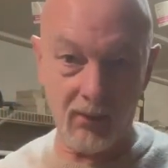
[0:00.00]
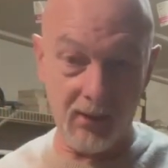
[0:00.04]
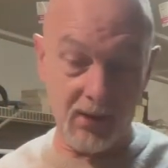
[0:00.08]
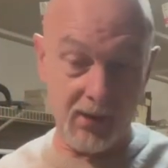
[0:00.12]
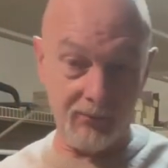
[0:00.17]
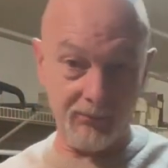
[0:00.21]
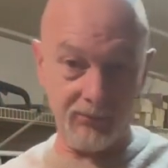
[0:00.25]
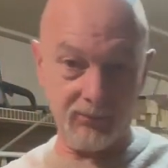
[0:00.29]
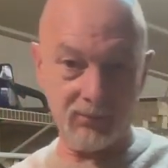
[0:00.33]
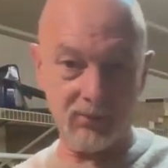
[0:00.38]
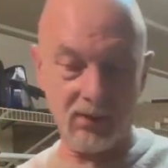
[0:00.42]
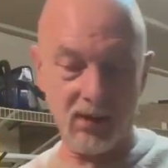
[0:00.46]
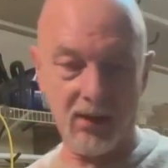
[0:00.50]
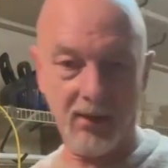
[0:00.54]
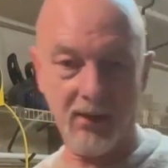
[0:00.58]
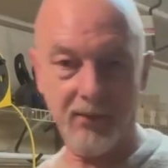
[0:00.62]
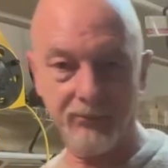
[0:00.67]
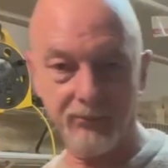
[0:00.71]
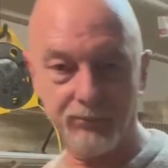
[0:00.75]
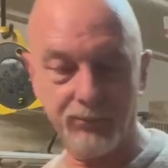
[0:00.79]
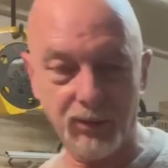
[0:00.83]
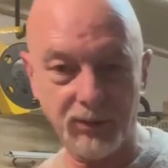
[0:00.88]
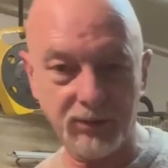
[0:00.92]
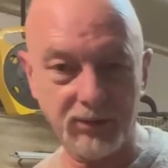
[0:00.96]
I
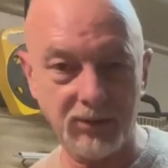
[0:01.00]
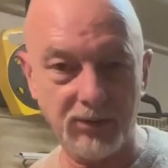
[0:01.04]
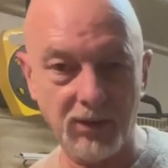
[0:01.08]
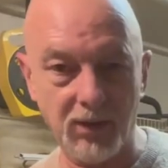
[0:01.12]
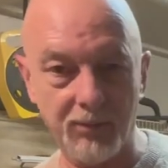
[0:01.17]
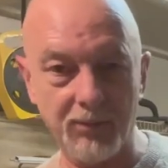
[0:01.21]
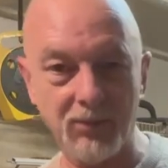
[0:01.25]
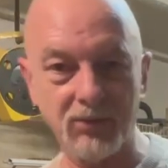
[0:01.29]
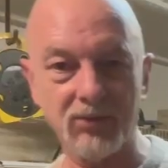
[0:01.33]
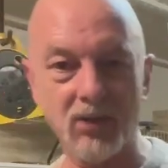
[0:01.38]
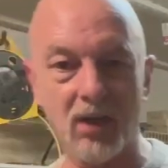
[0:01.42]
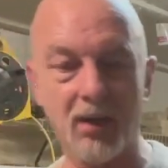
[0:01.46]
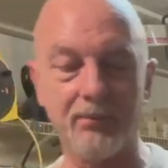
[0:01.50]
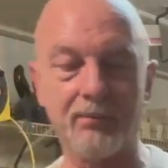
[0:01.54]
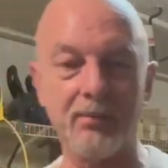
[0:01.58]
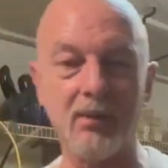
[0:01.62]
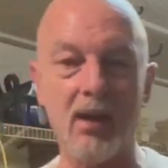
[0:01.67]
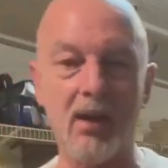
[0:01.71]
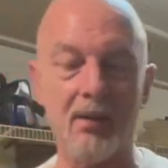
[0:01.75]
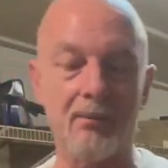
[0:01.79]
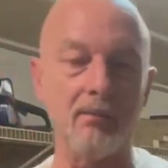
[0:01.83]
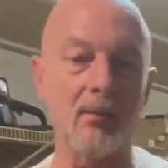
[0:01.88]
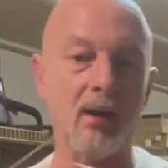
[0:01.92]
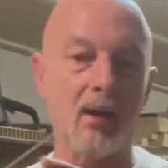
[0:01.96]
haven't put the numbers up
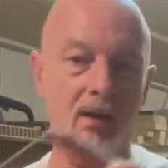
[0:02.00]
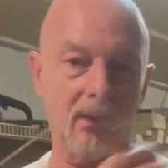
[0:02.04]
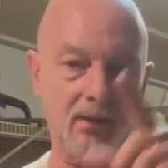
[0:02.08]
yet.